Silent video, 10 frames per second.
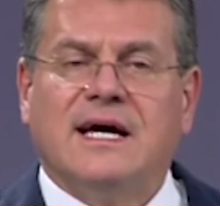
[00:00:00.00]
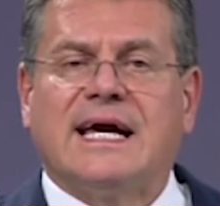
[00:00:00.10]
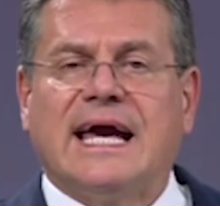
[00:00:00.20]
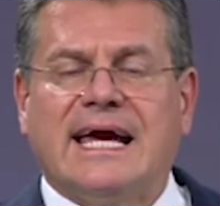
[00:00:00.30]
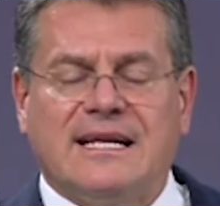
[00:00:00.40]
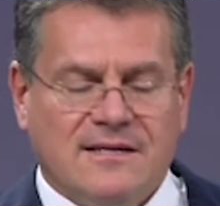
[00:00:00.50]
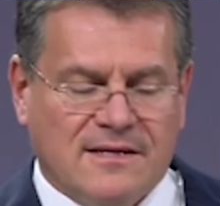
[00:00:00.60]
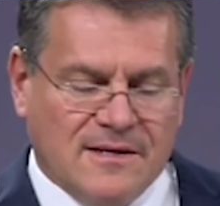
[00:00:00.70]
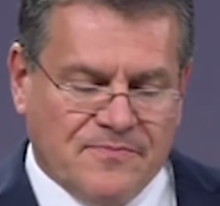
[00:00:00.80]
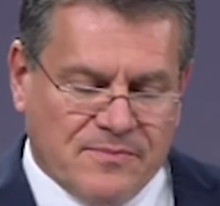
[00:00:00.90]
Again,
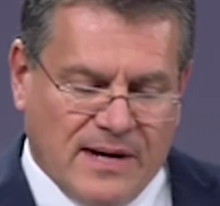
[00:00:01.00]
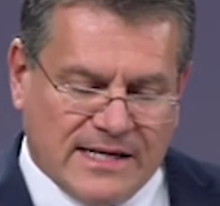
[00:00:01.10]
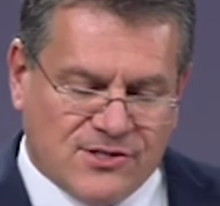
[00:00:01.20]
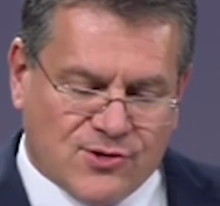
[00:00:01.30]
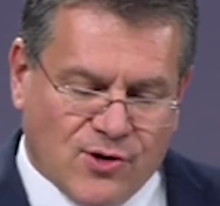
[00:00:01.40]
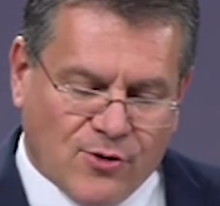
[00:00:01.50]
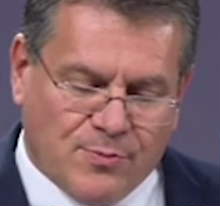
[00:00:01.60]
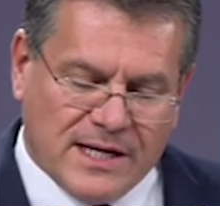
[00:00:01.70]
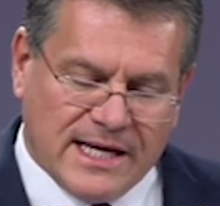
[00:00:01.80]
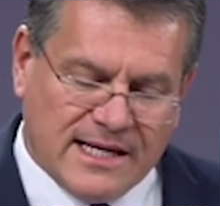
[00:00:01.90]
my strong
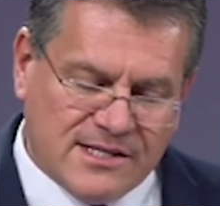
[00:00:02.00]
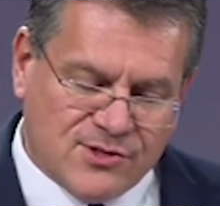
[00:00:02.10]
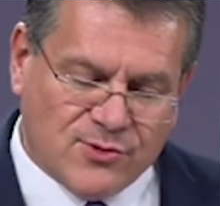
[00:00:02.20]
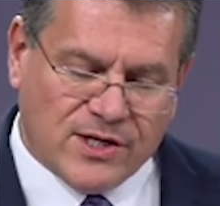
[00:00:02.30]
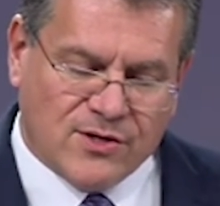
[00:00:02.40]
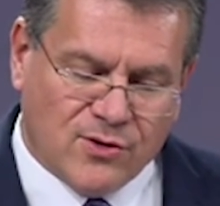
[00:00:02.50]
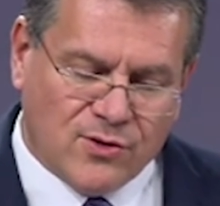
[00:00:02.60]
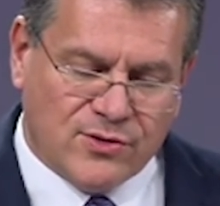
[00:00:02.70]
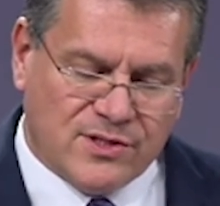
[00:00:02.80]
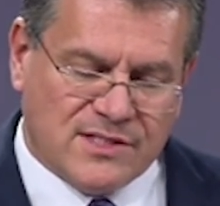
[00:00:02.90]
plea is to
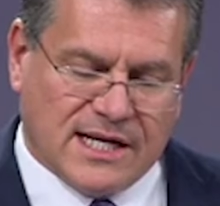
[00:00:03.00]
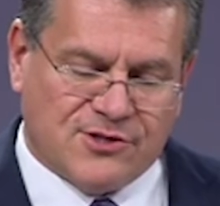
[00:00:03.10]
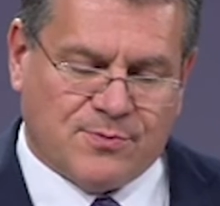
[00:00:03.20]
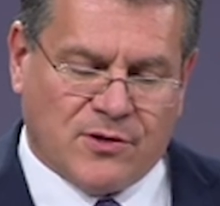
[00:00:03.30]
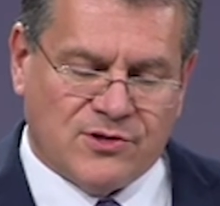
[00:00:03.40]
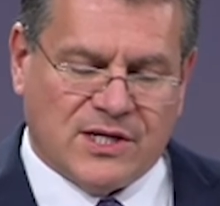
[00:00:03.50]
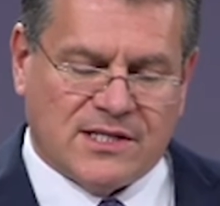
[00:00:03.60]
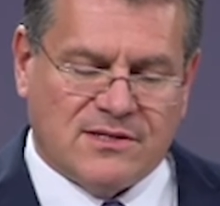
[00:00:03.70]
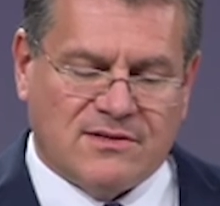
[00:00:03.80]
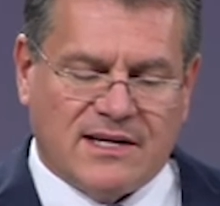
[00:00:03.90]
include such
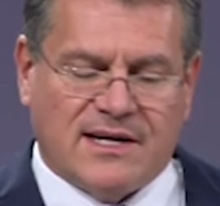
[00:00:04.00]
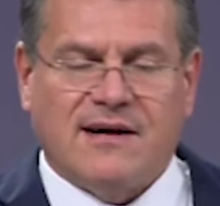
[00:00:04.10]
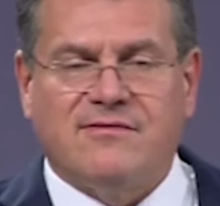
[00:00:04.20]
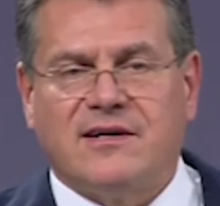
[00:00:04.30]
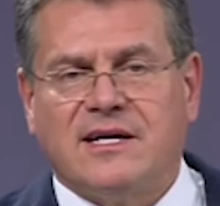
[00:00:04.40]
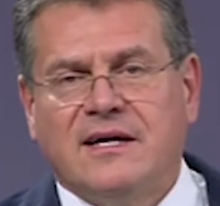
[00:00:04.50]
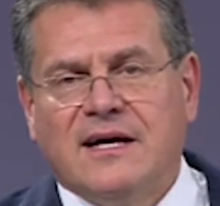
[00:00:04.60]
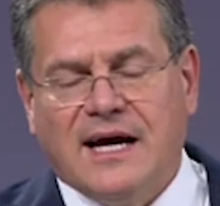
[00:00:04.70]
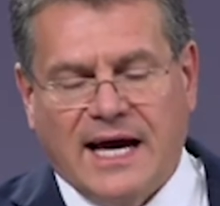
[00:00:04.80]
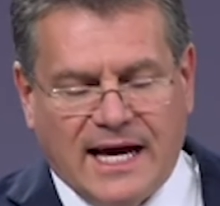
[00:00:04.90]
projects in the recovery
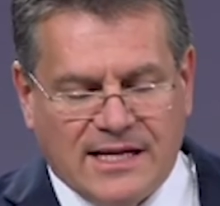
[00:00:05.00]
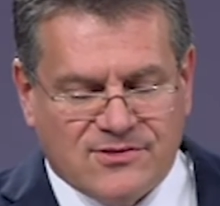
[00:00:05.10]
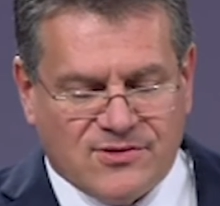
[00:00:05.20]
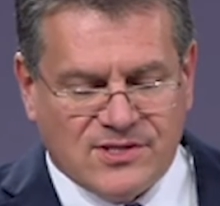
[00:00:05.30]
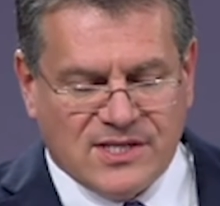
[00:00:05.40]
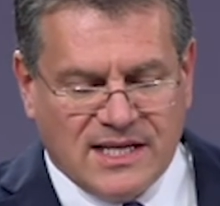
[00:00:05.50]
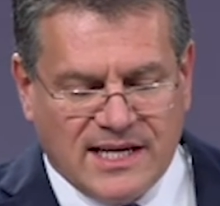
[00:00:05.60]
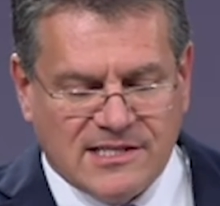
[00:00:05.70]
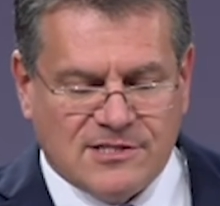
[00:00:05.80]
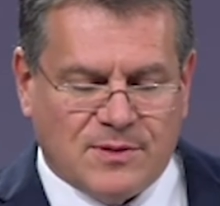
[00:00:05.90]
and
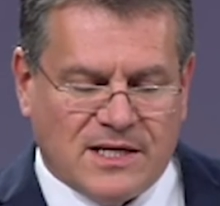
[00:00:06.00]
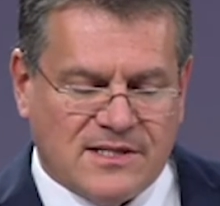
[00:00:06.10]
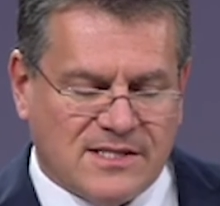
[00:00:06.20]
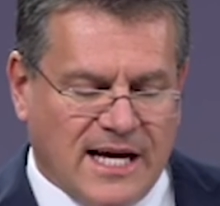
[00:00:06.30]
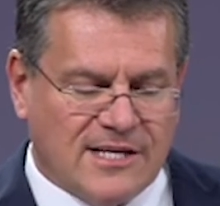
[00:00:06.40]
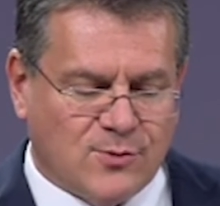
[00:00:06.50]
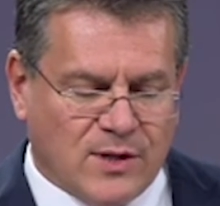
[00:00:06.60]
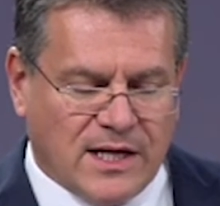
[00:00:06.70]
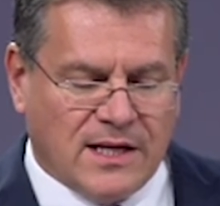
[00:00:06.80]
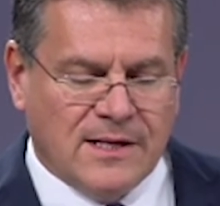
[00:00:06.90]
resilience plans, as
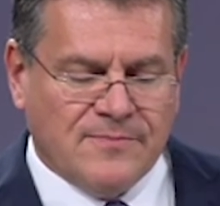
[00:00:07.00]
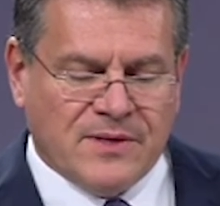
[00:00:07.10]
well